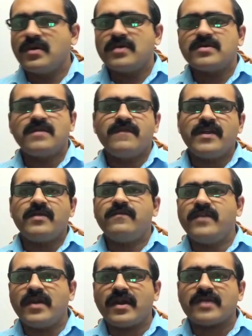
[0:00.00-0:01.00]
See,
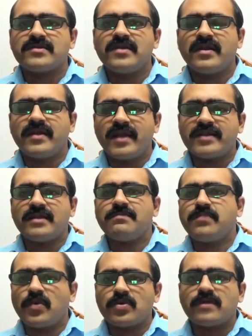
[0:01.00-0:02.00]
we are actually a net
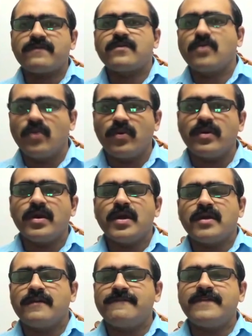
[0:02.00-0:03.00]
importer of crude.
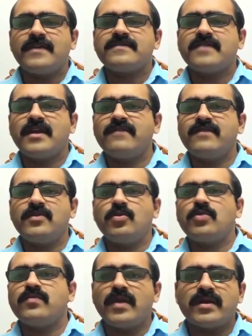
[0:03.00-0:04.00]
If you are saying we
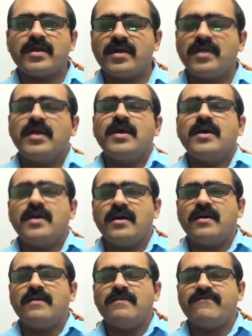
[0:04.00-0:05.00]
don't want
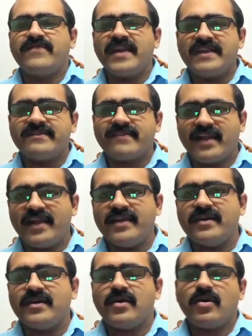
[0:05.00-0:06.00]
a free
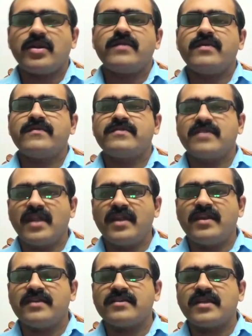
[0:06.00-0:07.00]
trade or even
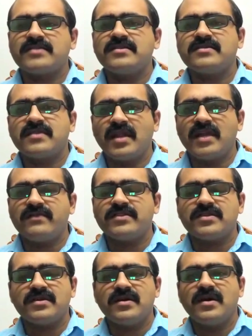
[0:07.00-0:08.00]
international trade with
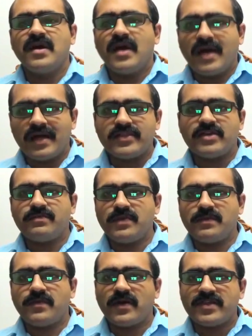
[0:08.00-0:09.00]

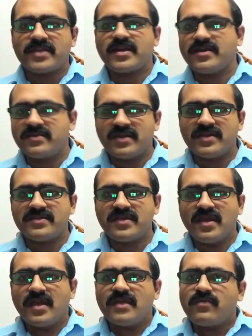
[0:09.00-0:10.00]
other countries,
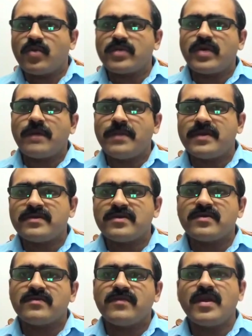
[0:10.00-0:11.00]
what happens?
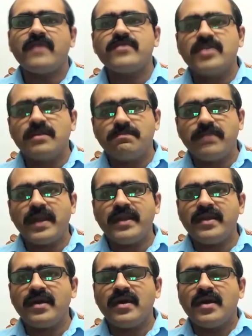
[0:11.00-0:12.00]
We have to
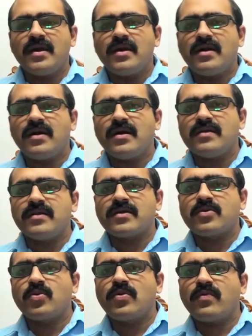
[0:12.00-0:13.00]
depend the
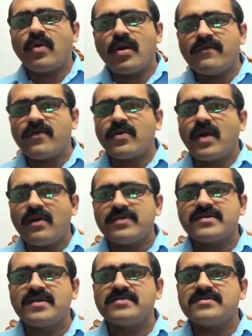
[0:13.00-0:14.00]
crude oil for
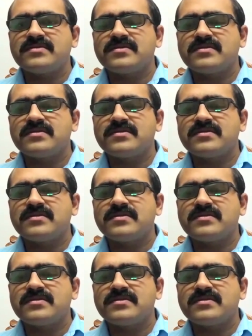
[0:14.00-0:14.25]
ourselves.